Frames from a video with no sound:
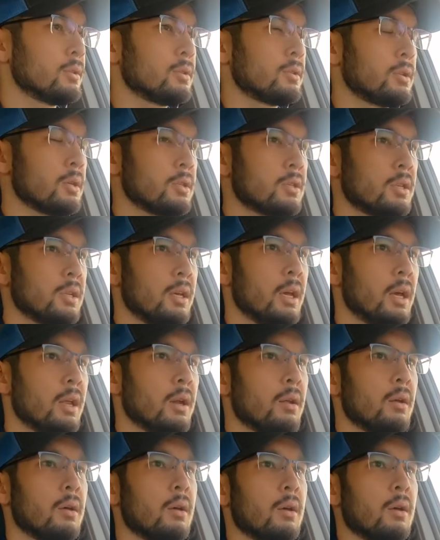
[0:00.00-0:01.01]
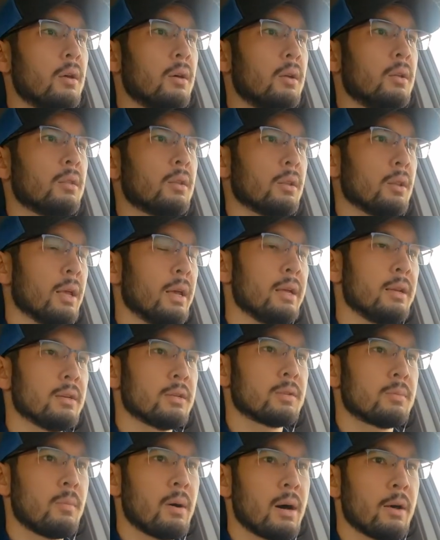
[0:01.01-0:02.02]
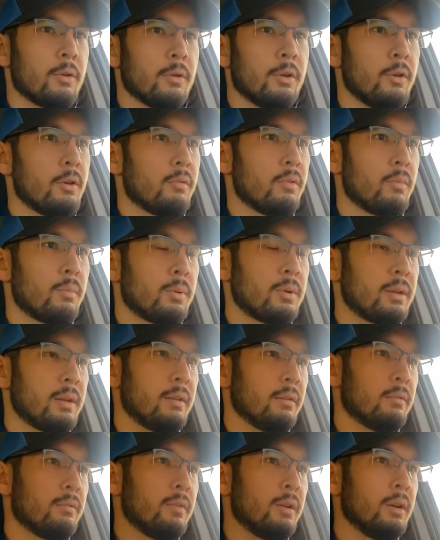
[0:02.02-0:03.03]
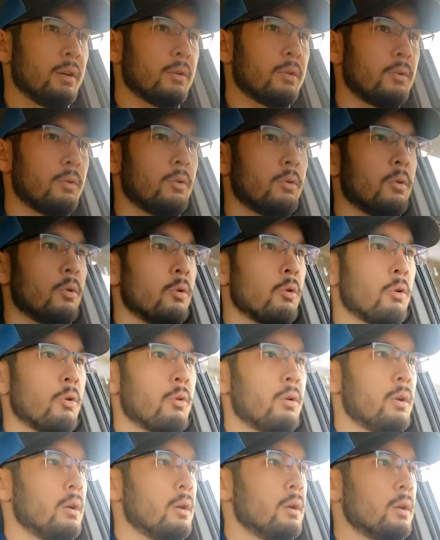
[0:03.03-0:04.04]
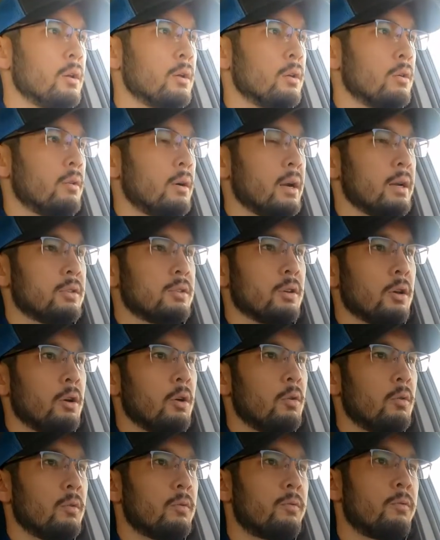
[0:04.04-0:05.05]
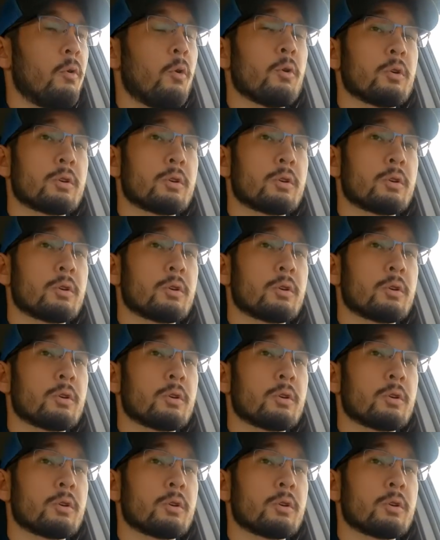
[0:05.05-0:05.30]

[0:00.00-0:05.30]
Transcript: just to get the latest model year of the particular vehicle, right? So, for